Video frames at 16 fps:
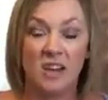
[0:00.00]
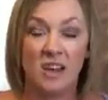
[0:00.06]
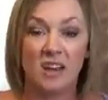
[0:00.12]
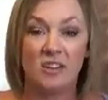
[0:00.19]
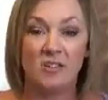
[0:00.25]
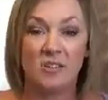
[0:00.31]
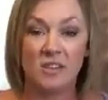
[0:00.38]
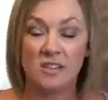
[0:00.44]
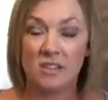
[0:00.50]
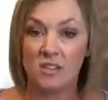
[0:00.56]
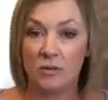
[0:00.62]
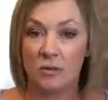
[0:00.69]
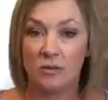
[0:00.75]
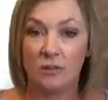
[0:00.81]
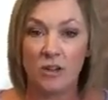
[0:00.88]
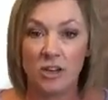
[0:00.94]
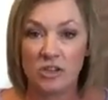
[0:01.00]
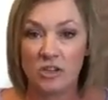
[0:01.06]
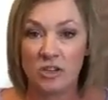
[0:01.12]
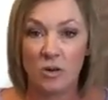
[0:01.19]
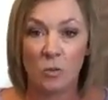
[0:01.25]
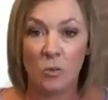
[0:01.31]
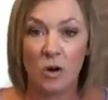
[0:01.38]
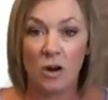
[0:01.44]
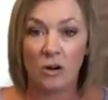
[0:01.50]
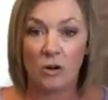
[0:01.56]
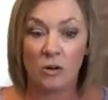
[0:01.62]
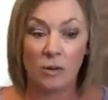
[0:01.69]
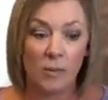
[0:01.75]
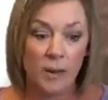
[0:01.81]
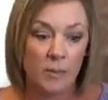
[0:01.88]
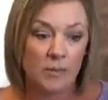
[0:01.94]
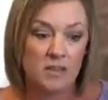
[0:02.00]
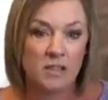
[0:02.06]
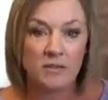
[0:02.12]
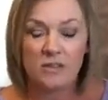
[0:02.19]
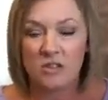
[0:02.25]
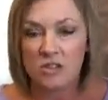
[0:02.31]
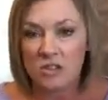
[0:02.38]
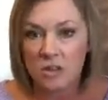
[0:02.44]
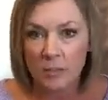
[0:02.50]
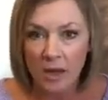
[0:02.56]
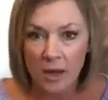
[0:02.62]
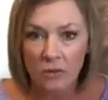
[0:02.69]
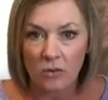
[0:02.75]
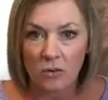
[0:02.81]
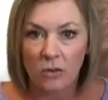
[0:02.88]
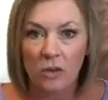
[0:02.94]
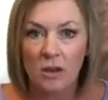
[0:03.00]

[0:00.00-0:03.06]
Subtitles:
and you can see the reflection in the water, or maybe it's even just a puddle.